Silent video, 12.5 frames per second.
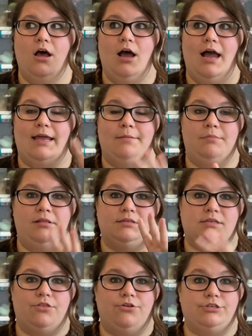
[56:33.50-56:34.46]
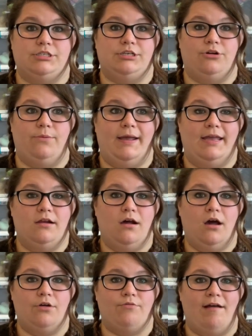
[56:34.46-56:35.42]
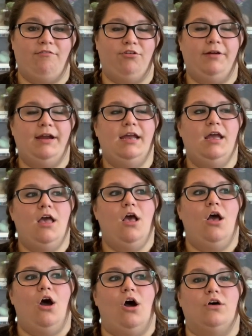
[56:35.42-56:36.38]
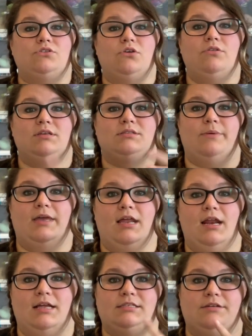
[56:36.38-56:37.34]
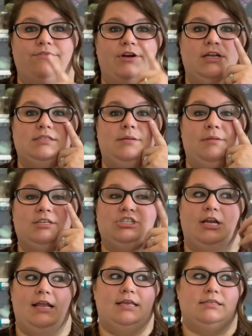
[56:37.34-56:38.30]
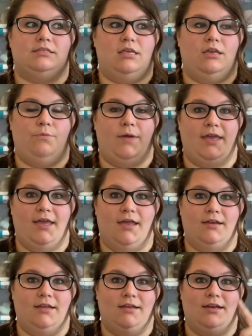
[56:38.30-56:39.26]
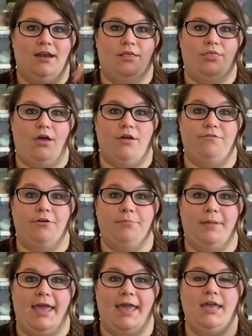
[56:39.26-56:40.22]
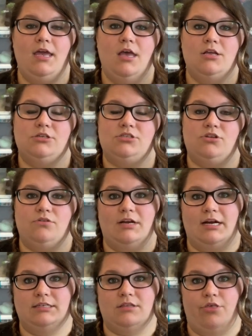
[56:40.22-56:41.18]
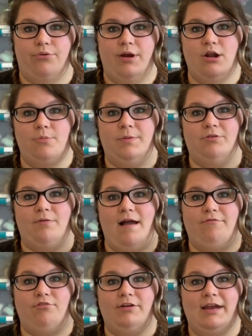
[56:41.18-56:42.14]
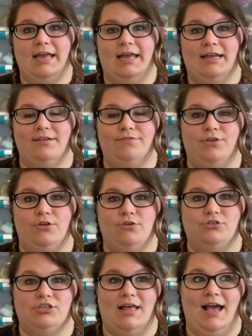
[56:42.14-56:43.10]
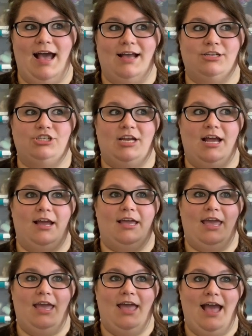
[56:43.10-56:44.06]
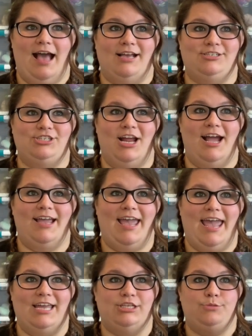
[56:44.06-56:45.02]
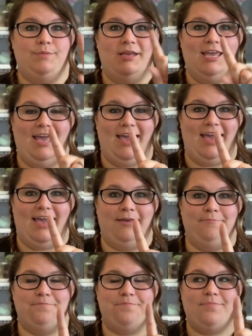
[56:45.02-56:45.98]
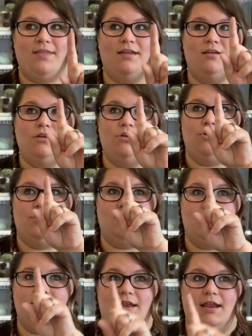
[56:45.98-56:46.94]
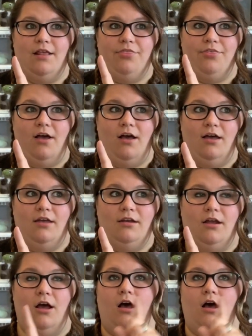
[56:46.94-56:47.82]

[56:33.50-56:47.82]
I am Melissa1308 on Revelry. Also, this weekend, I did forget to mention, is the weekend knit-a-thon for May. So there is a thread open in Revelry, and if you use the hashtag HBK knit-a-thon,